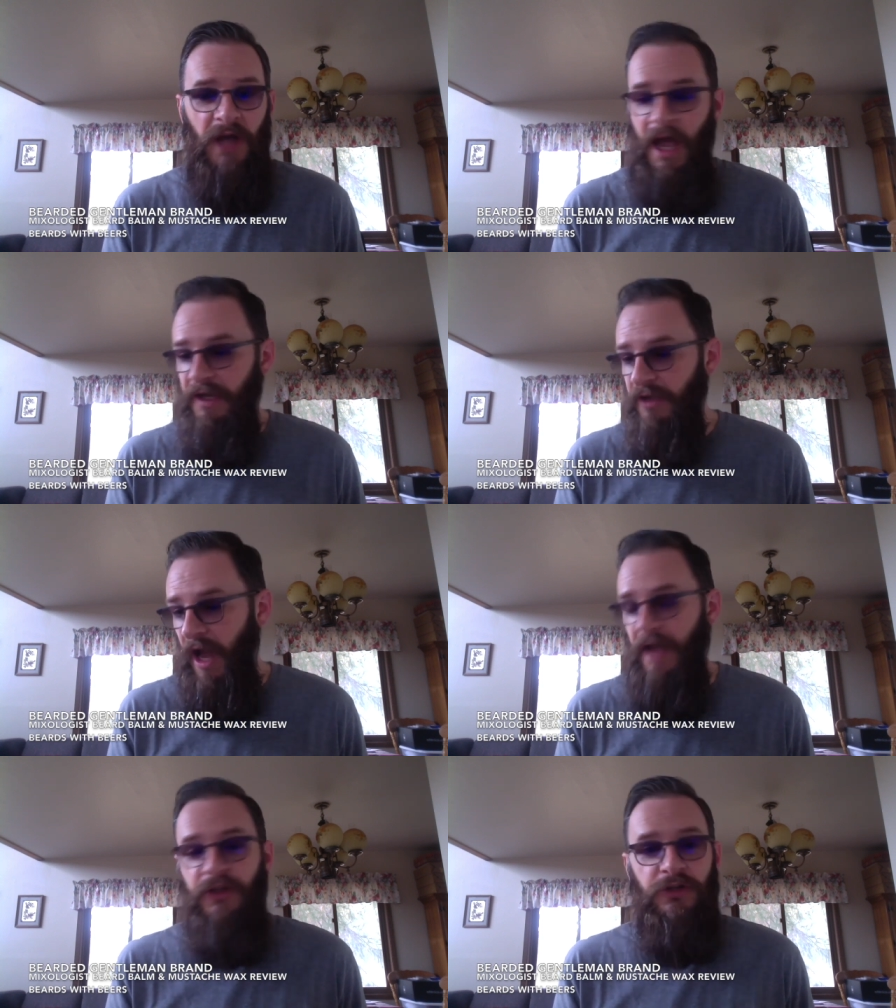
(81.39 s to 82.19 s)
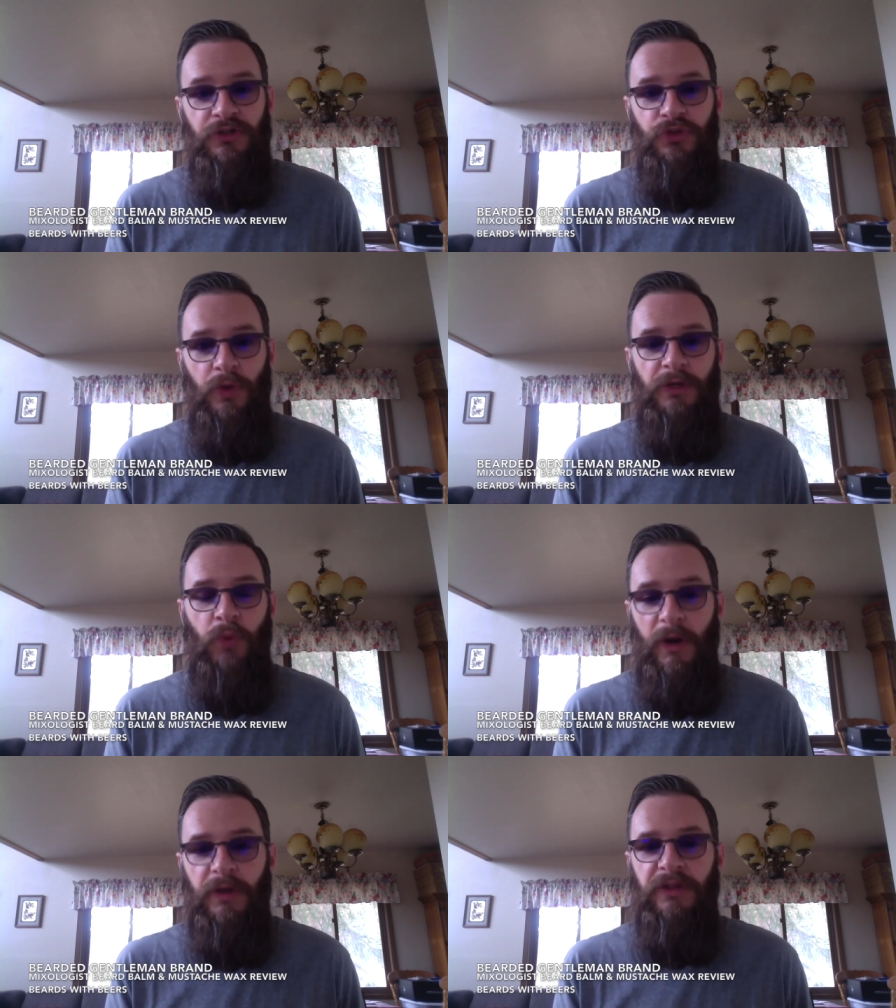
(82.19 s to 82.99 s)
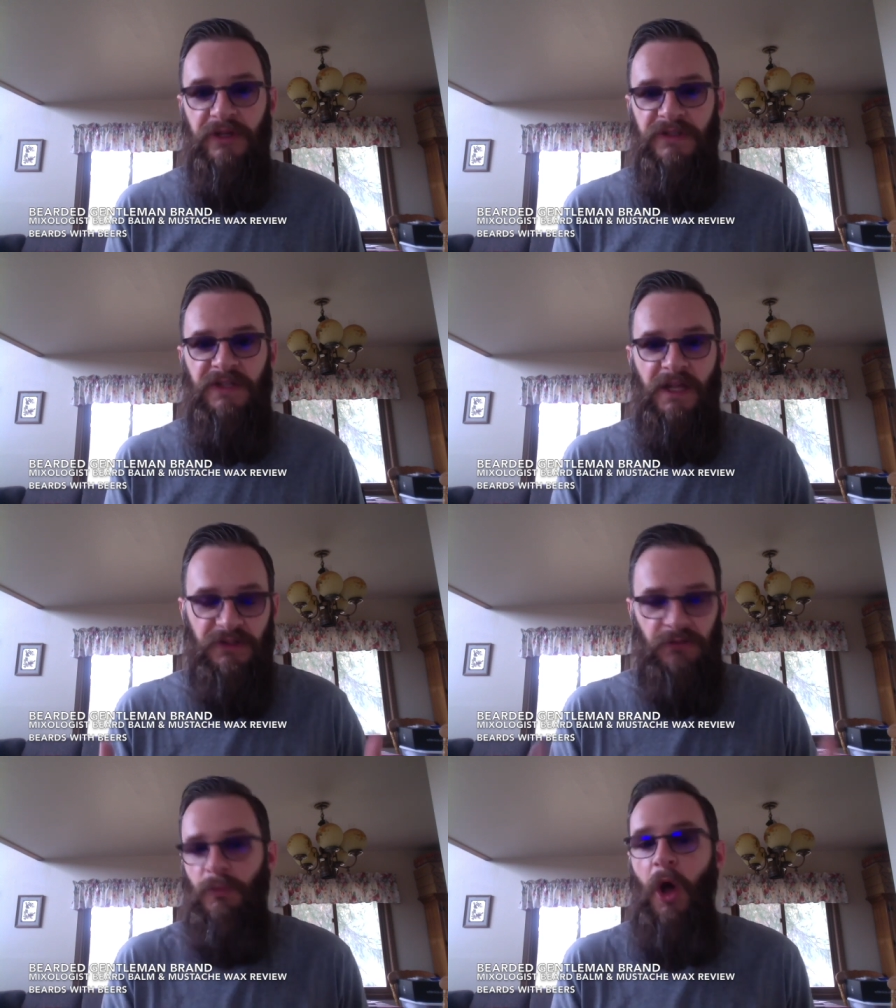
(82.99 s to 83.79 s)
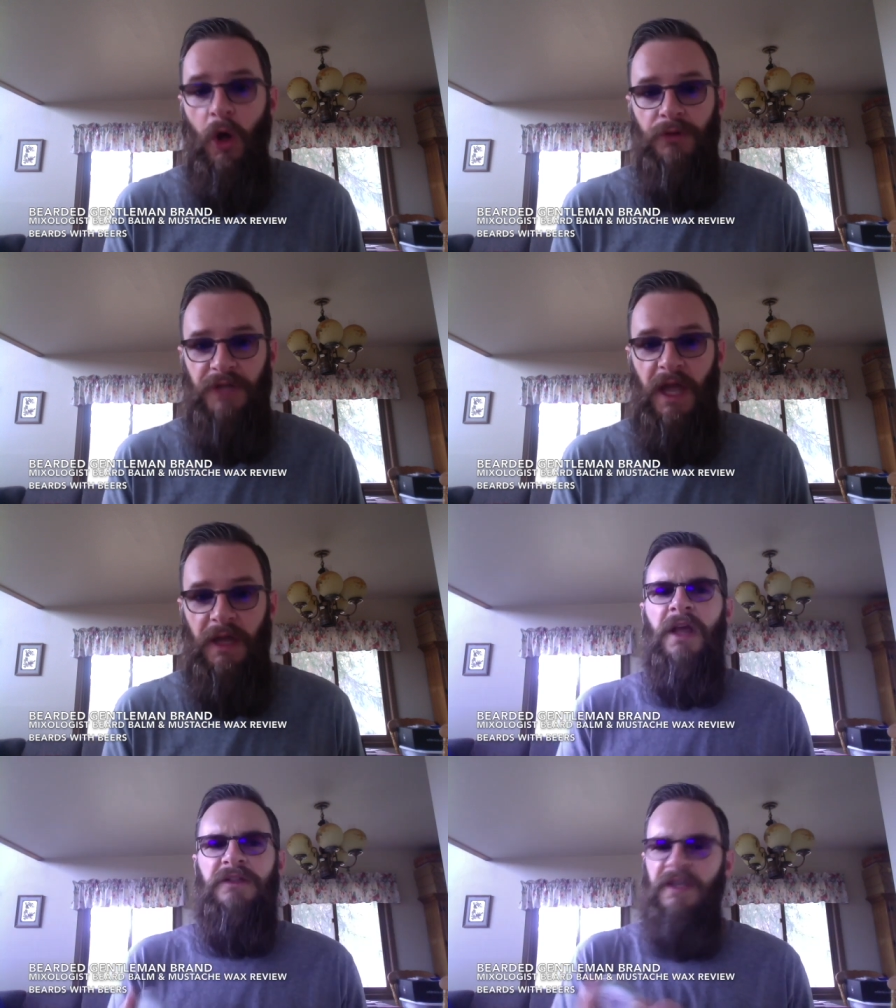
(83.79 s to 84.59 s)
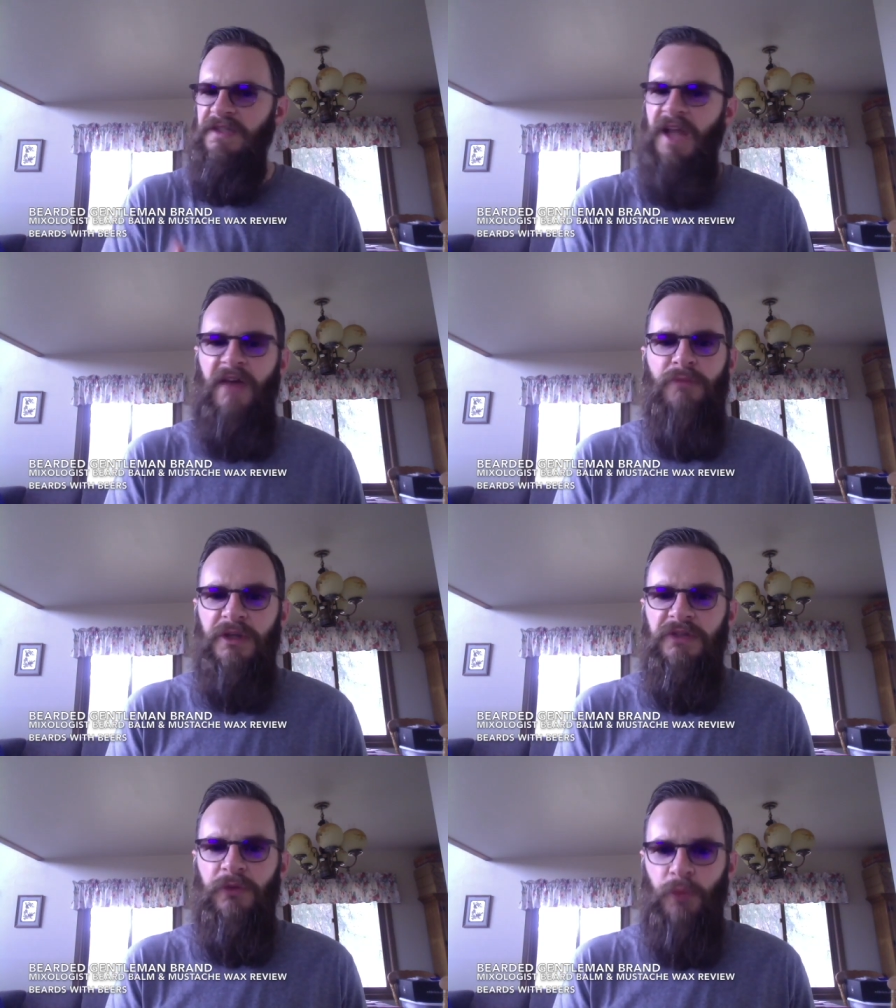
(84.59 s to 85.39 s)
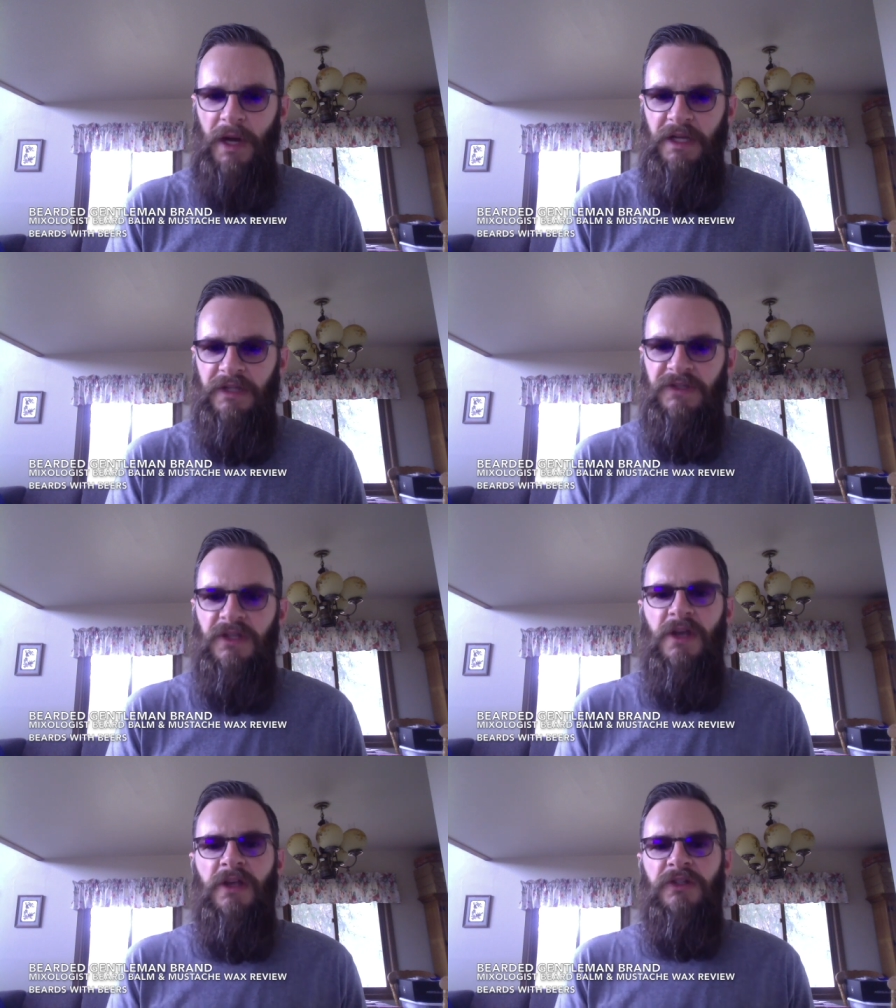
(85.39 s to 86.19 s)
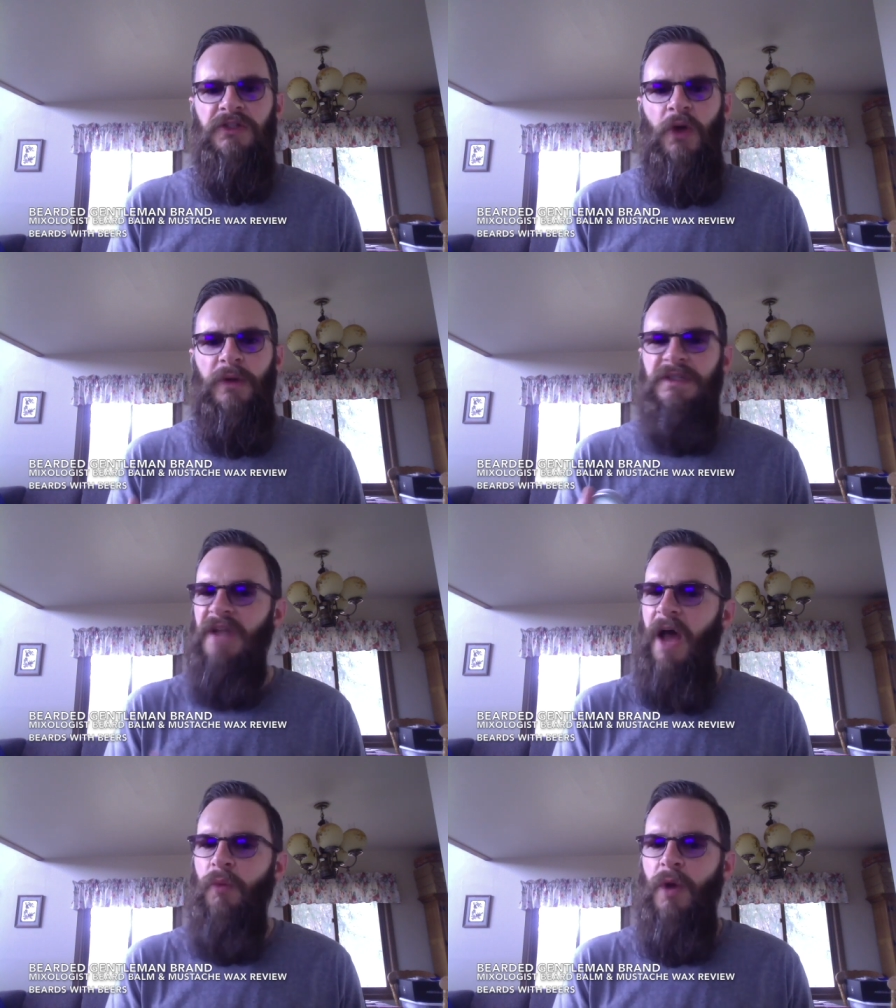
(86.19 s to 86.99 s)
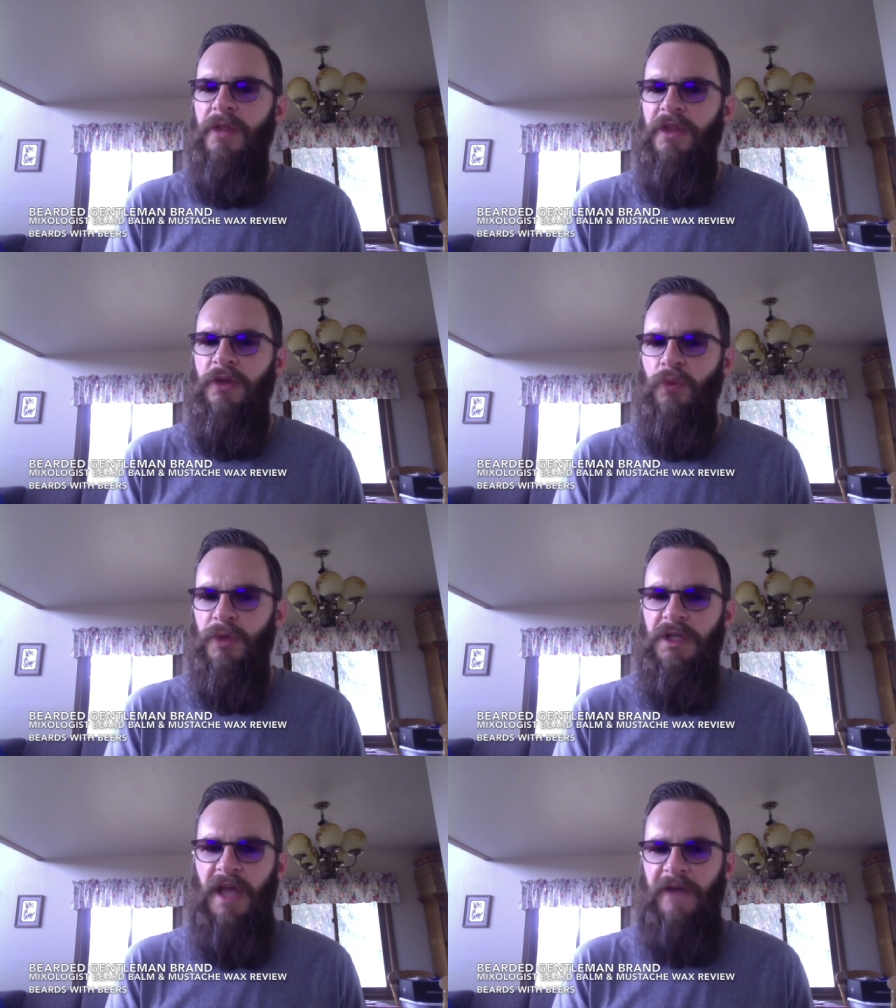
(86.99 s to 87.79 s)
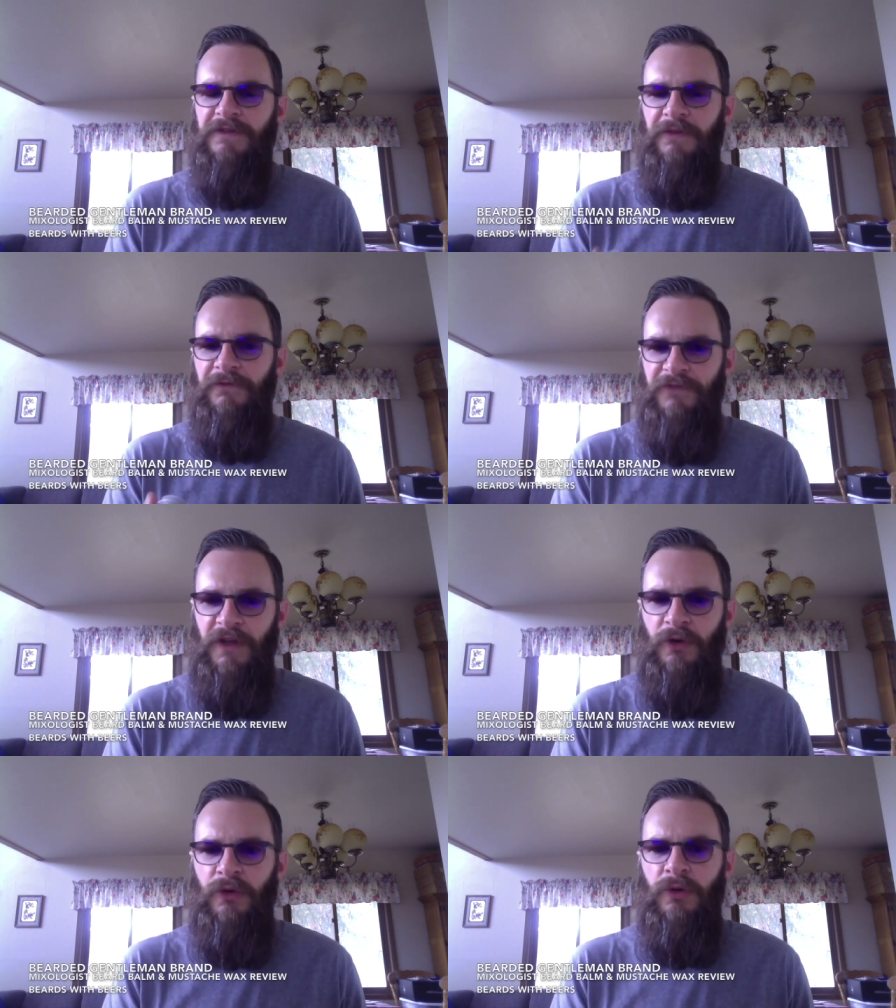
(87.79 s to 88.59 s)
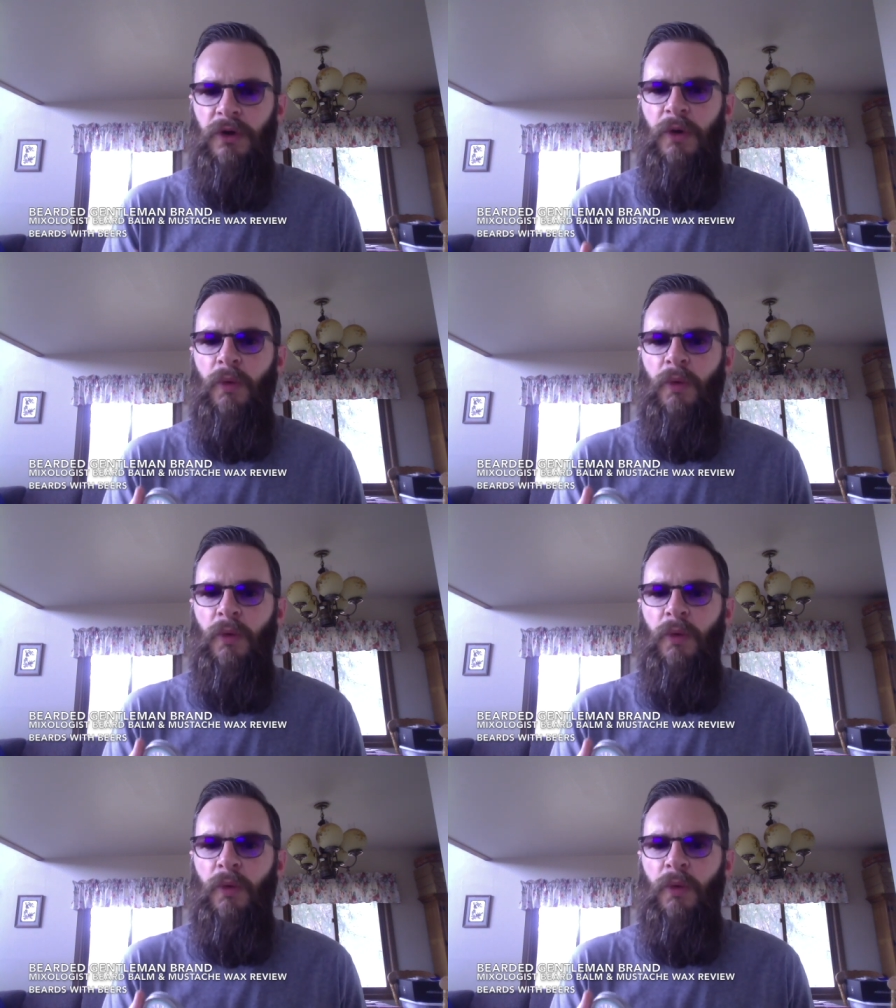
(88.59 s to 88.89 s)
I could enjoy wearing this scent all day. Doesn't have much of a radius, so it's not one that you really have to fear